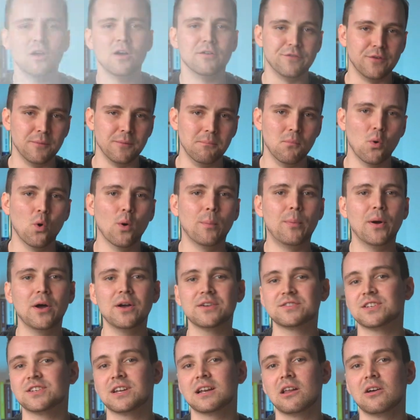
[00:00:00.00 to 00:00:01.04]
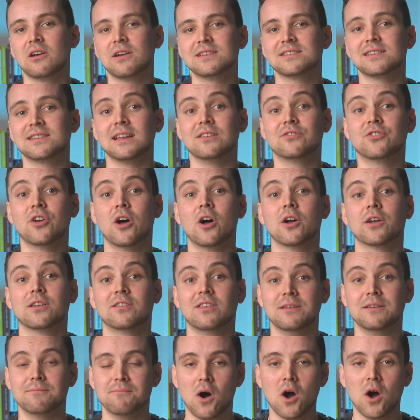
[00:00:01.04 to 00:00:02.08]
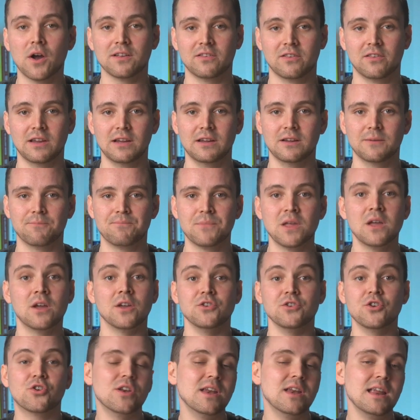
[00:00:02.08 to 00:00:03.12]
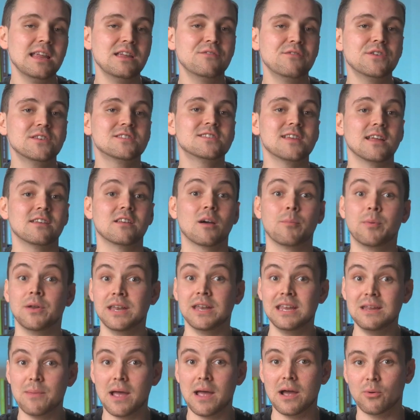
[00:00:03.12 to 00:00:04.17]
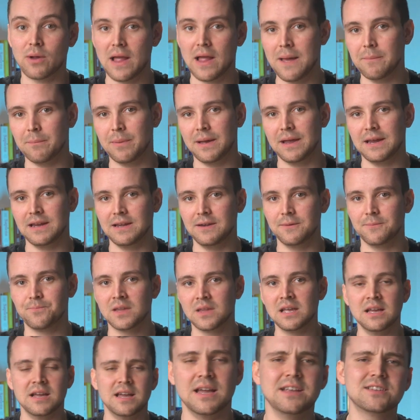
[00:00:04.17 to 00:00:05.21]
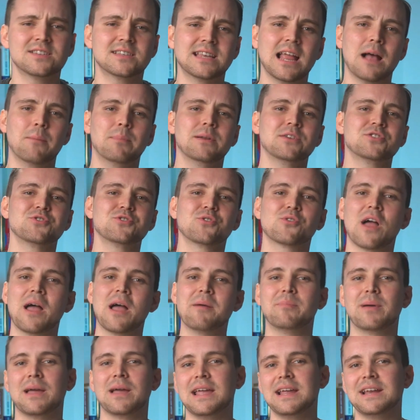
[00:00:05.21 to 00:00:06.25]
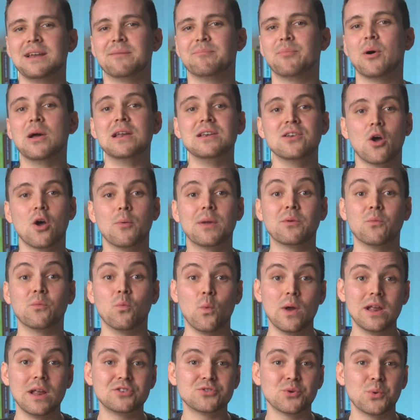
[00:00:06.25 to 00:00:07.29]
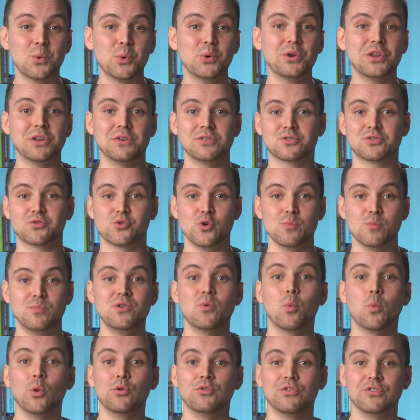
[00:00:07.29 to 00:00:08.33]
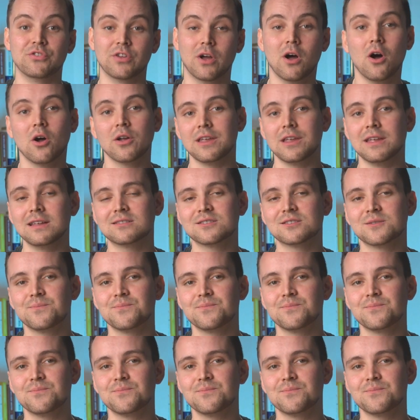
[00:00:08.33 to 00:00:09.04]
For more personalized and targeted marketing, you can even set up an email campaign. Establish your campaign by knowing which audience group you want to target.